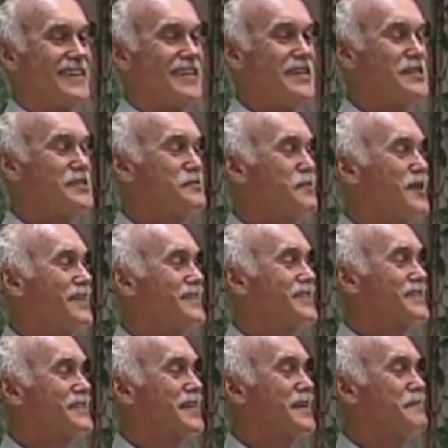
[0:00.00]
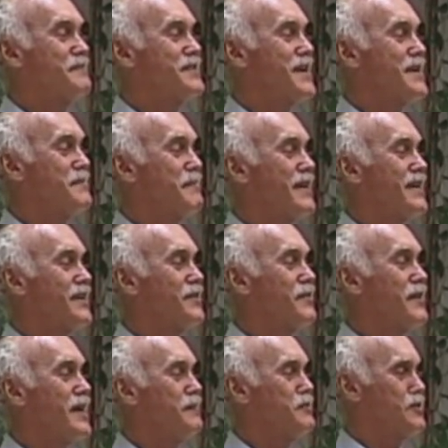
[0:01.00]
Each one just comes up and it
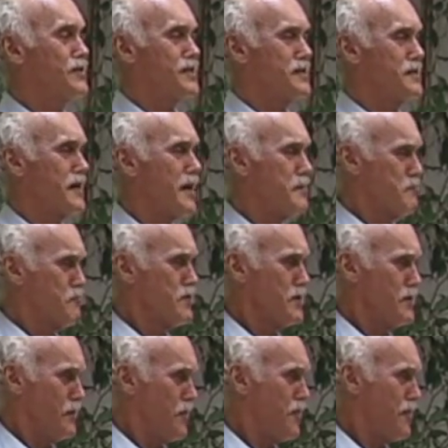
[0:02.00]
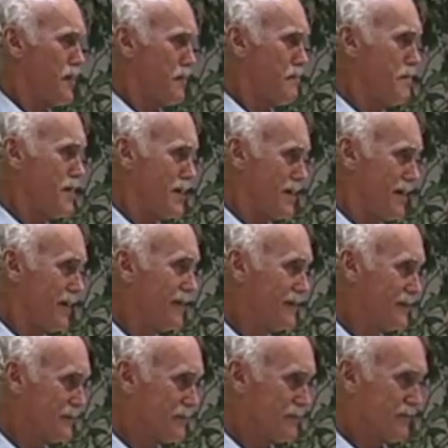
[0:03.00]
grabs you and says, I'm real, think me.
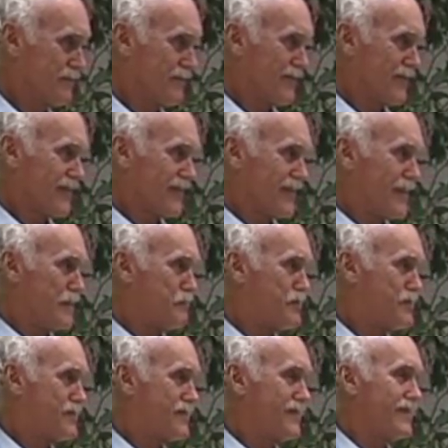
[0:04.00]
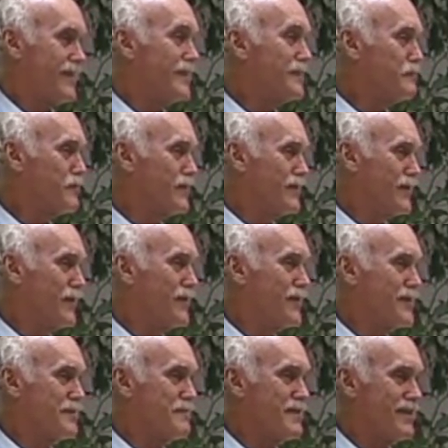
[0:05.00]
Psst, I'm real,
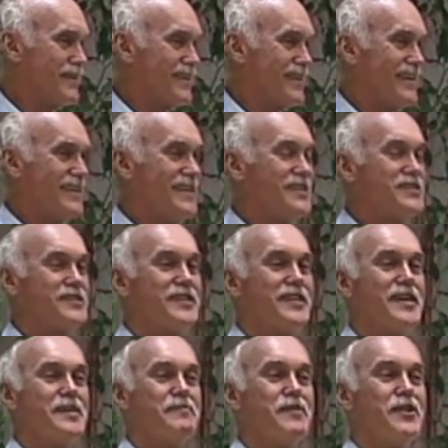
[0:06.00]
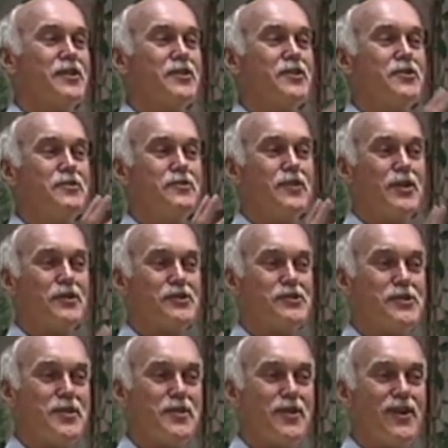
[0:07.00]
think me. And each time you
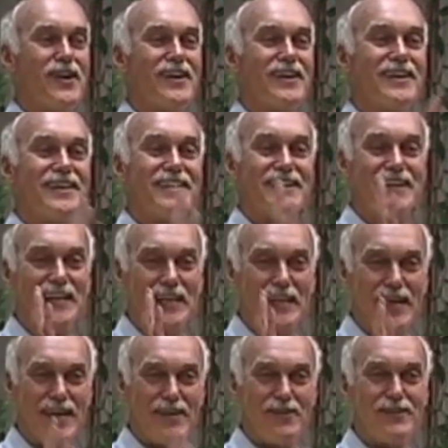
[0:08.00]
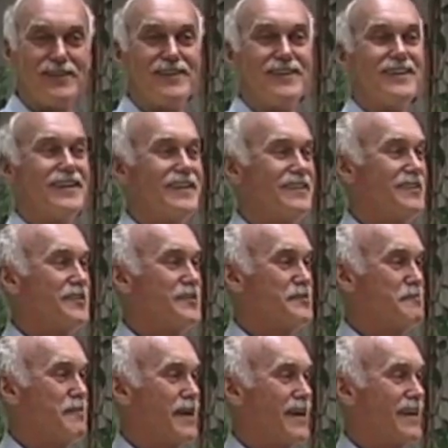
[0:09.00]
notice the thought, allow it, and you
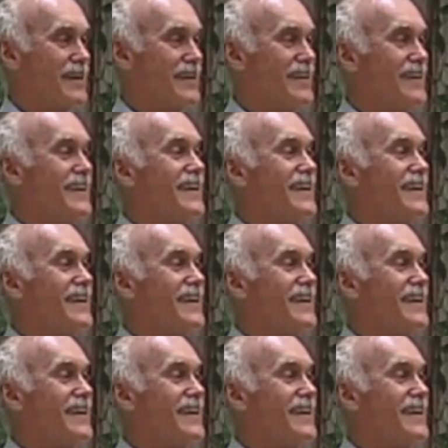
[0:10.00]
go back.